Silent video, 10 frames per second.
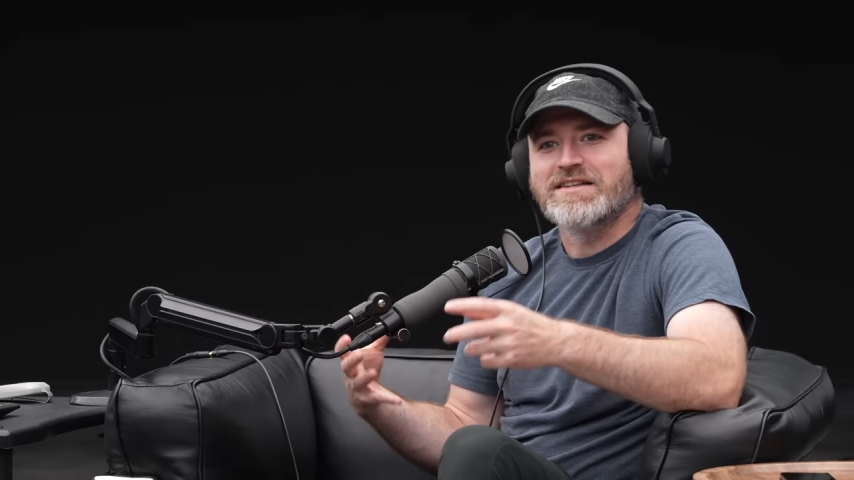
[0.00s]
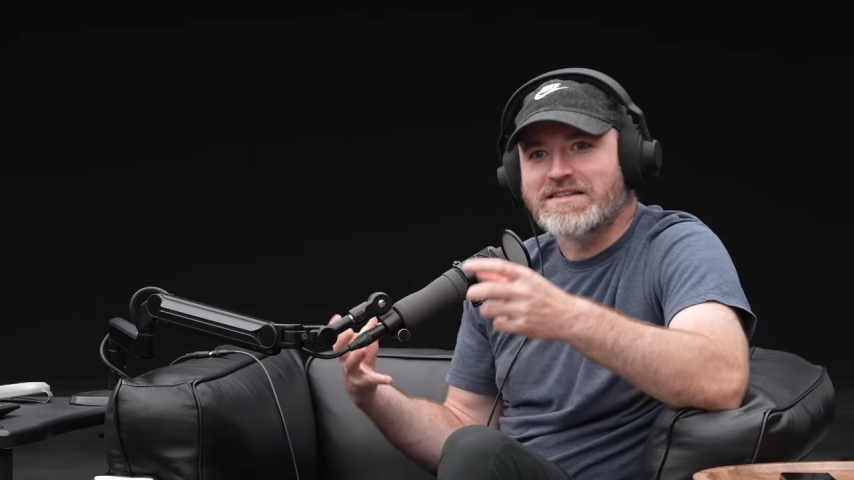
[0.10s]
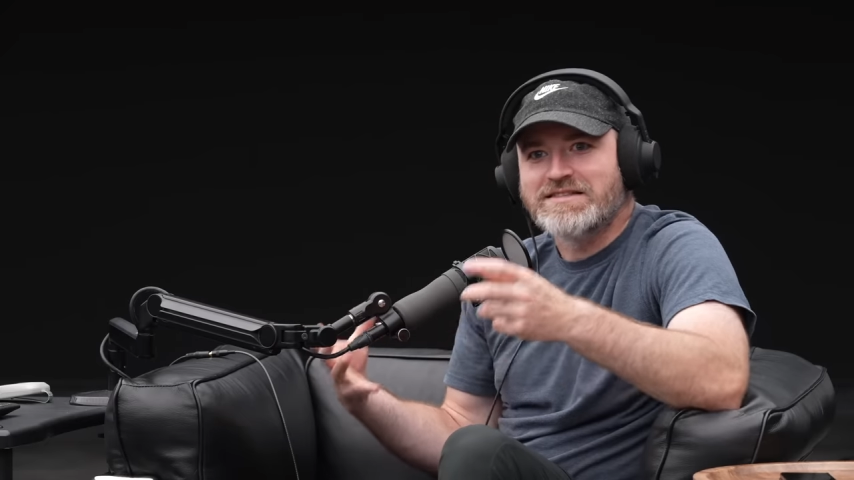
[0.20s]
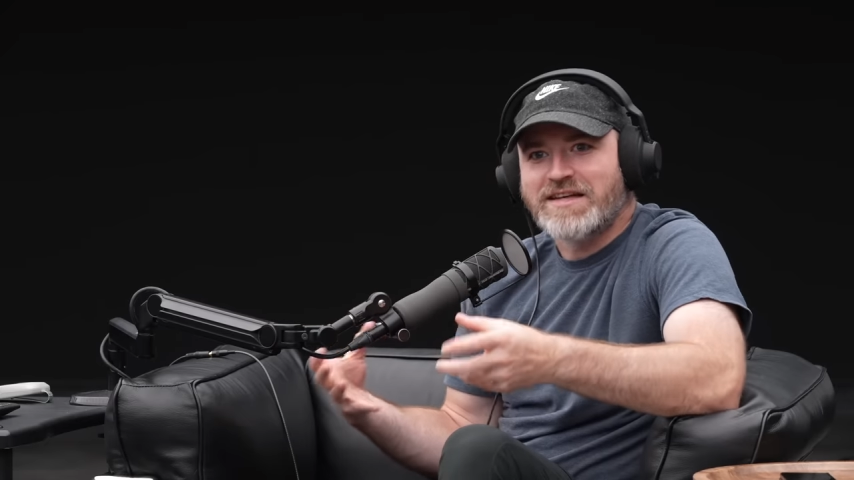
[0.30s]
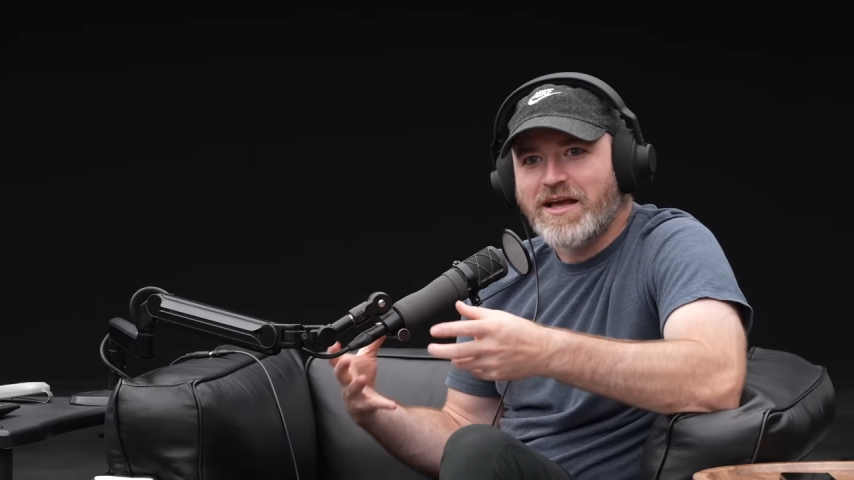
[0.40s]
the
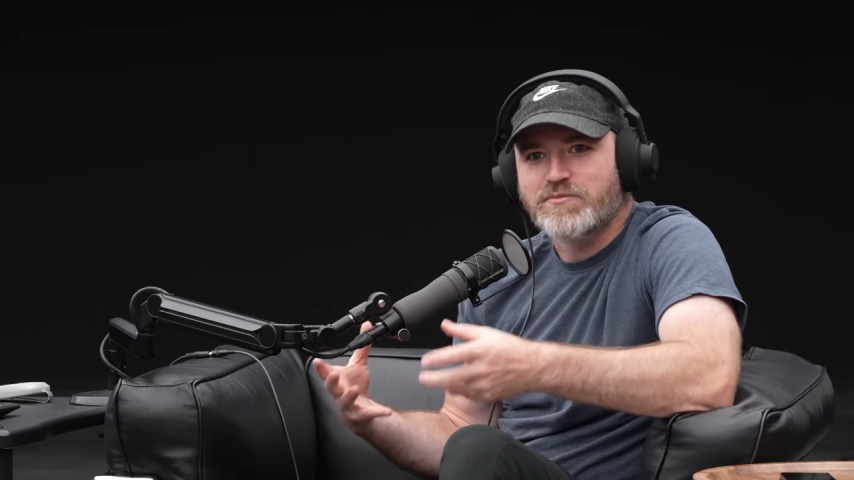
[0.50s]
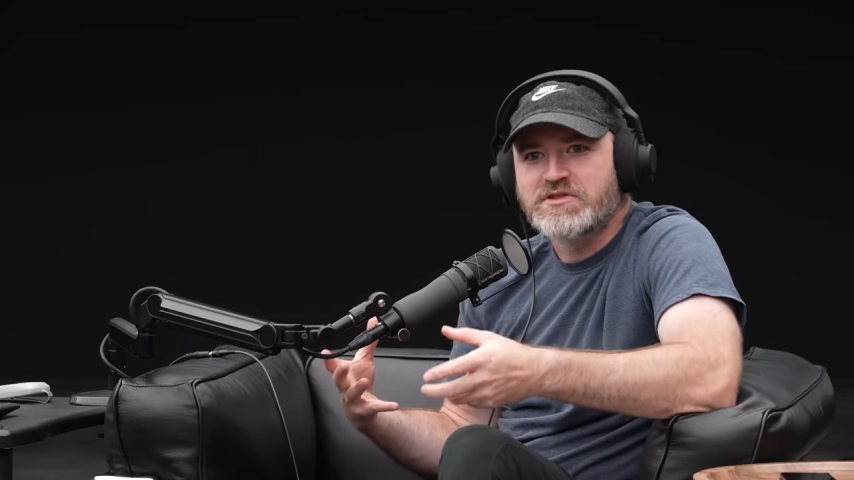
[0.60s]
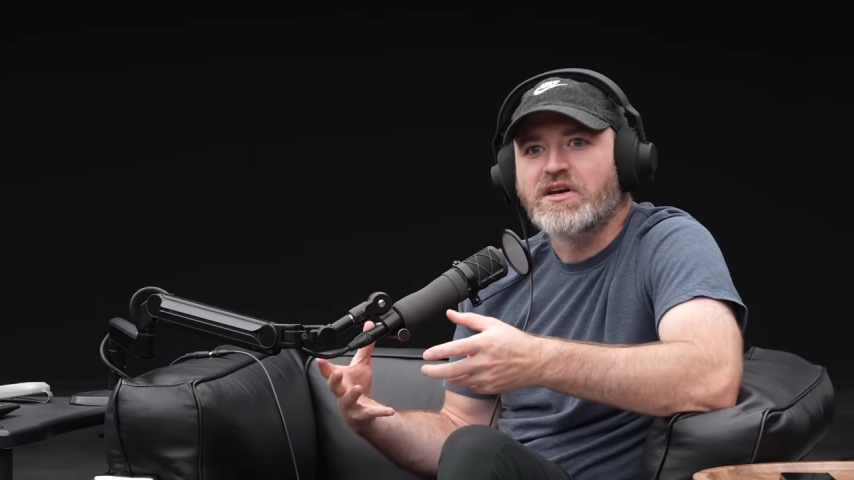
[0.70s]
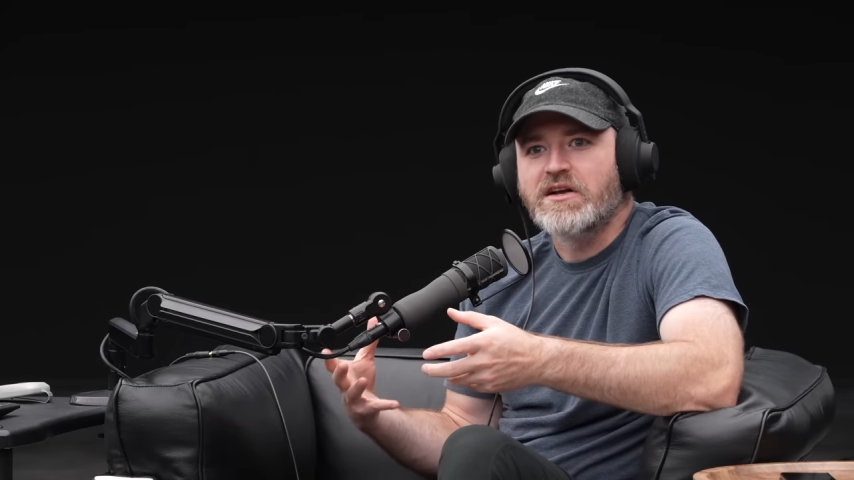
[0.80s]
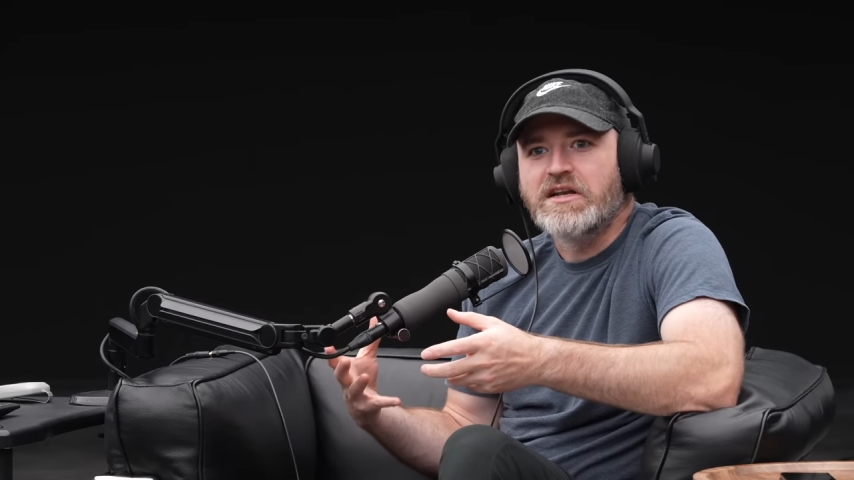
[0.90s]

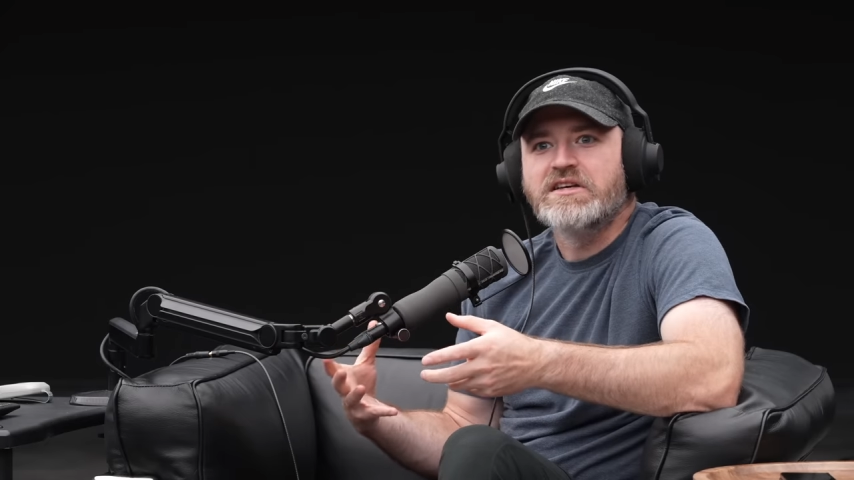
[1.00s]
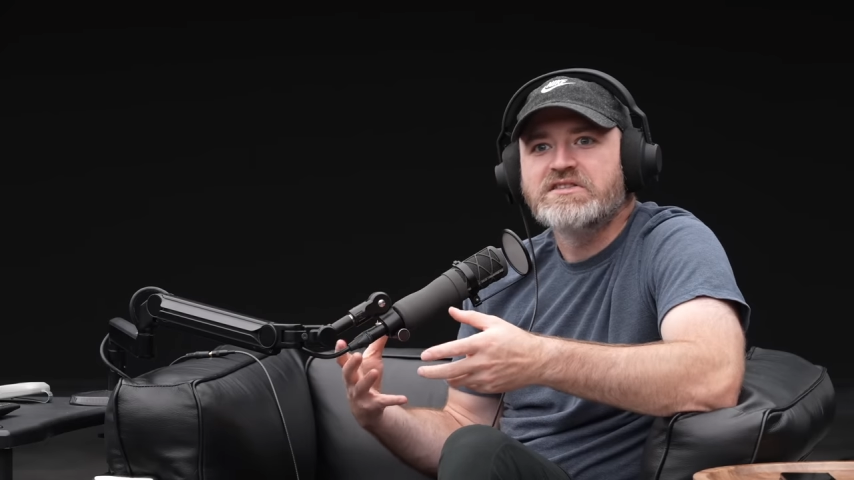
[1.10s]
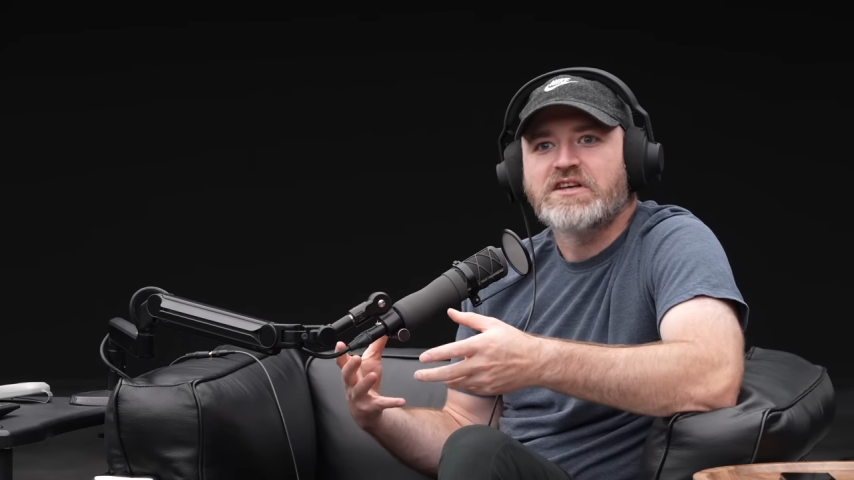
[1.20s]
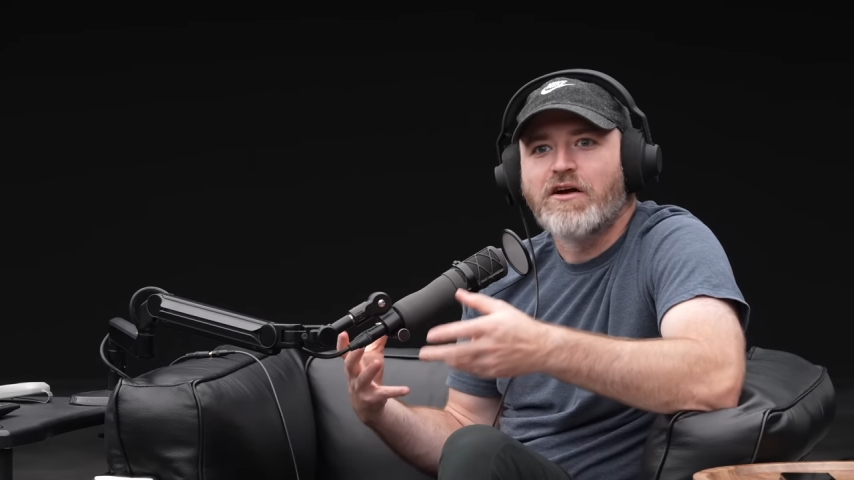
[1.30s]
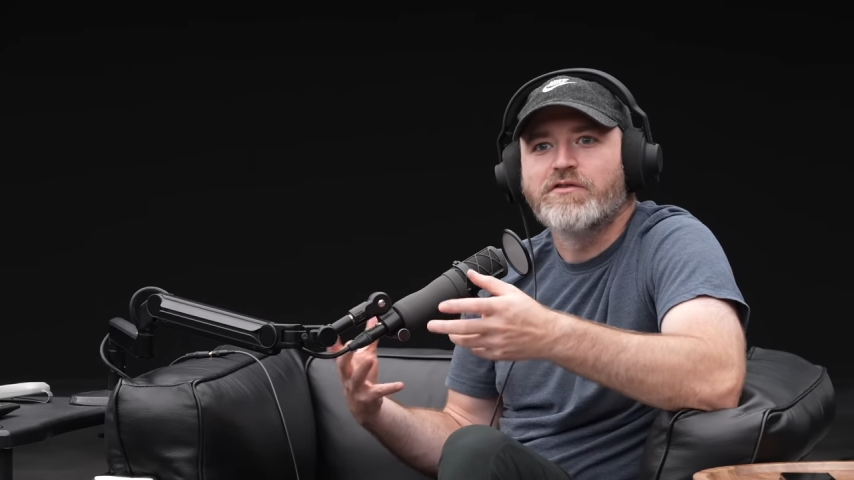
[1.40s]

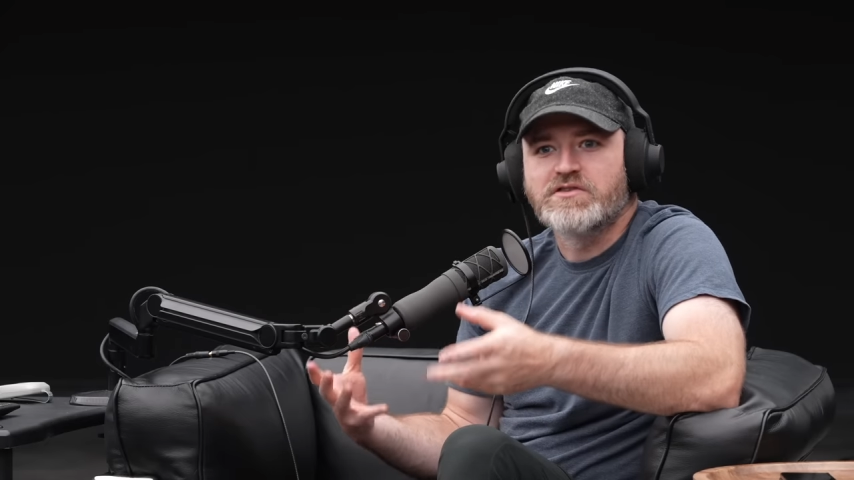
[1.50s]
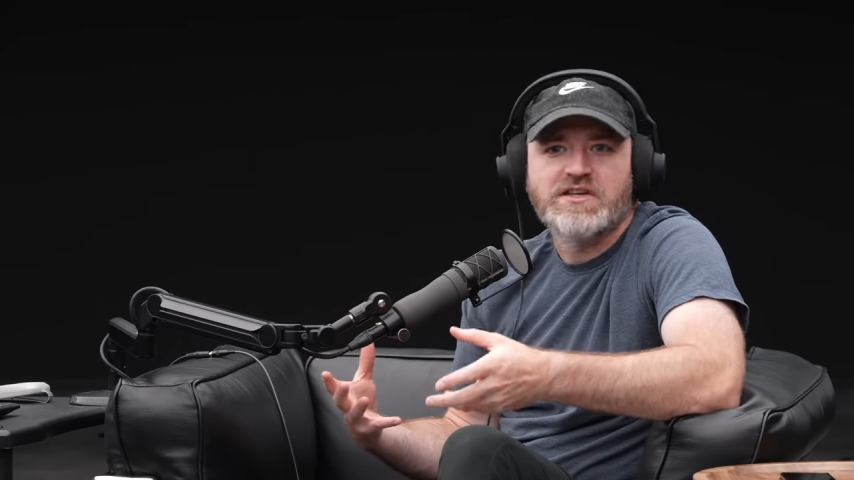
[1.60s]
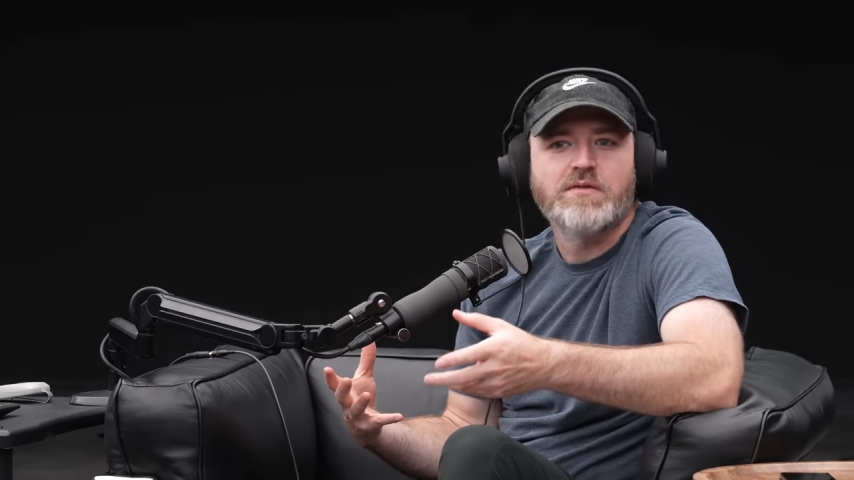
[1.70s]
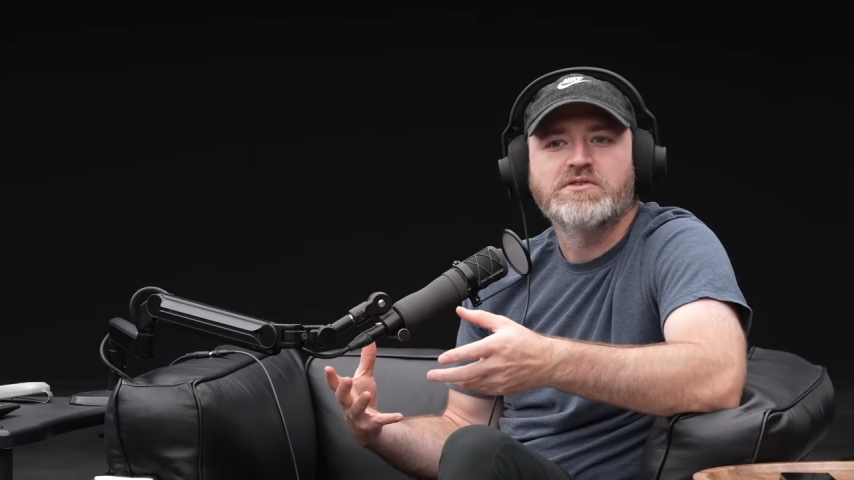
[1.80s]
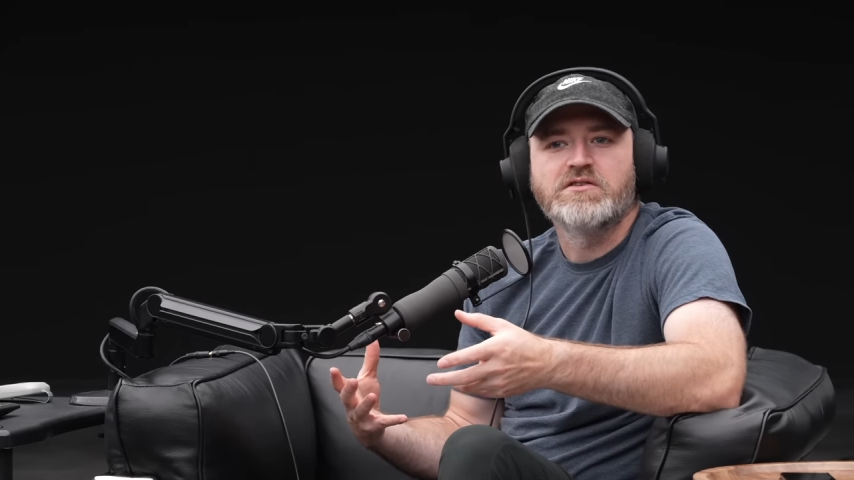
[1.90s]
Samsungness of your
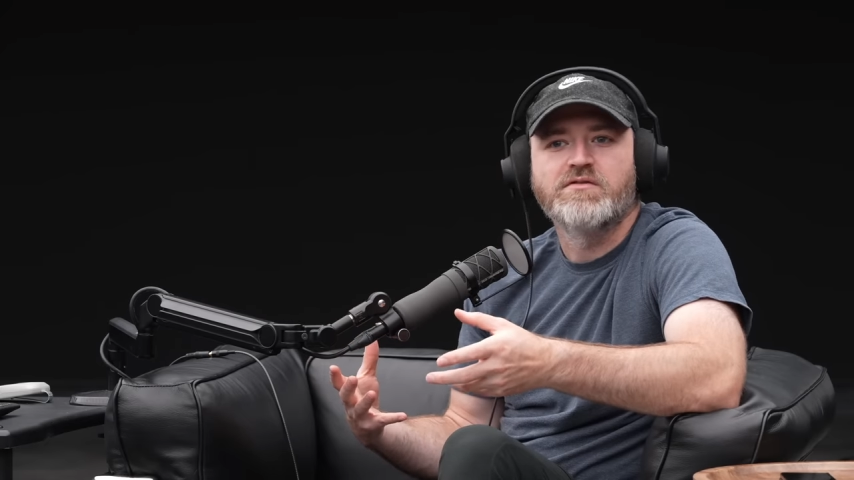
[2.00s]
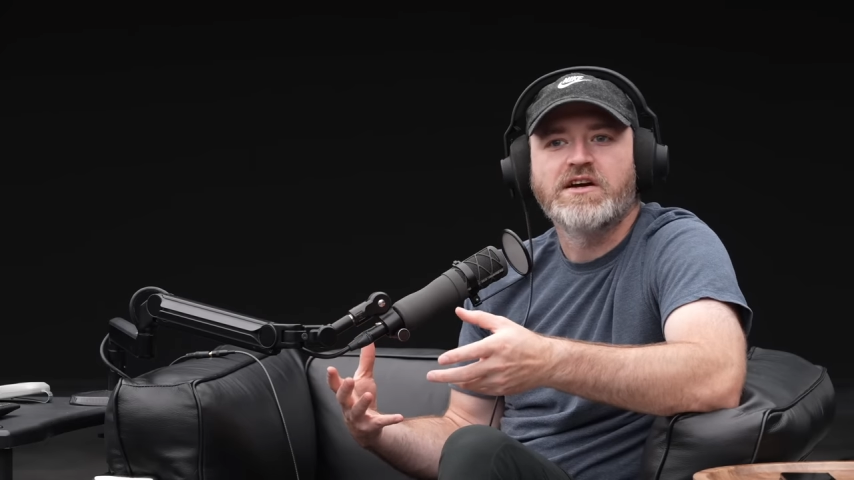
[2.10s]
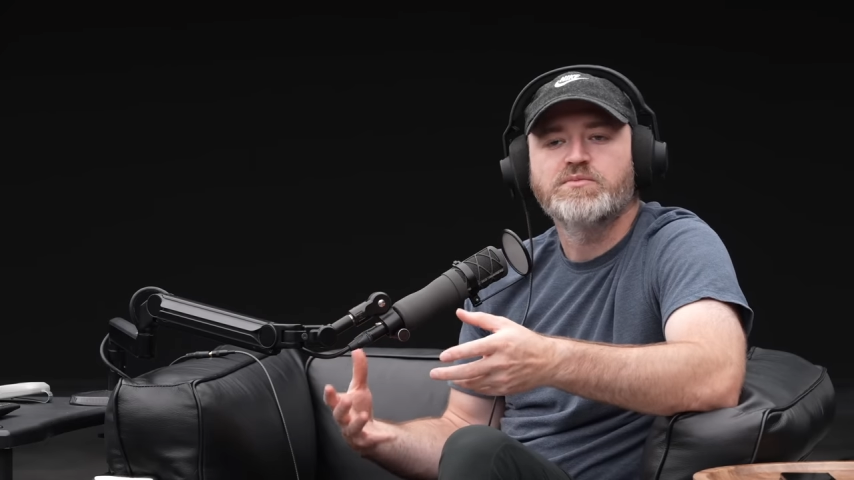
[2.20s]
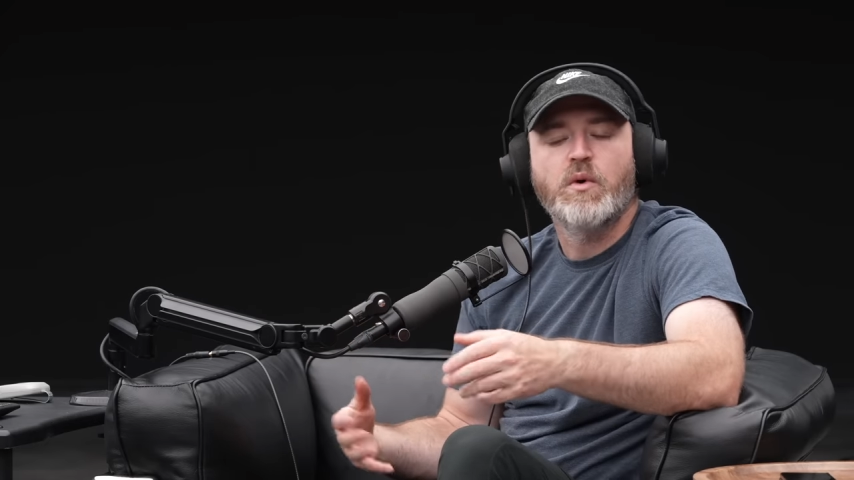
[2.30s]
Samsung device.